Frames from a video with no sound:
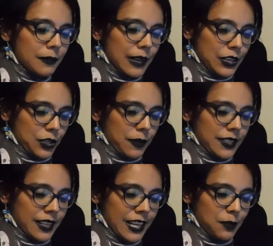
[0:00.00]
majors, my
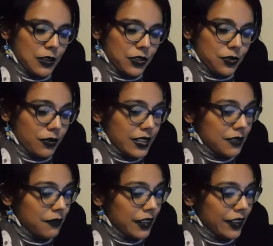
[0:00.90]
science majors, know that it's
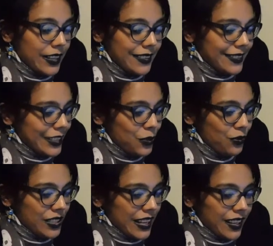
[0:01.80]
very that you
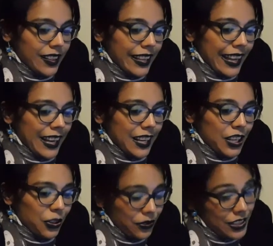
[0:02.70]
technically can't
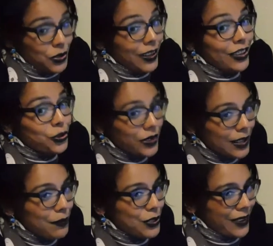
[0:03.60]
cure this. You can treat
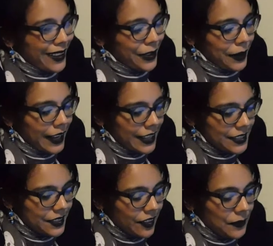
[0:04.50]
it, but you can't cure
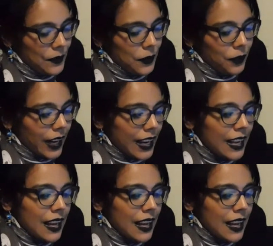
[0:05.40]
cancer, right?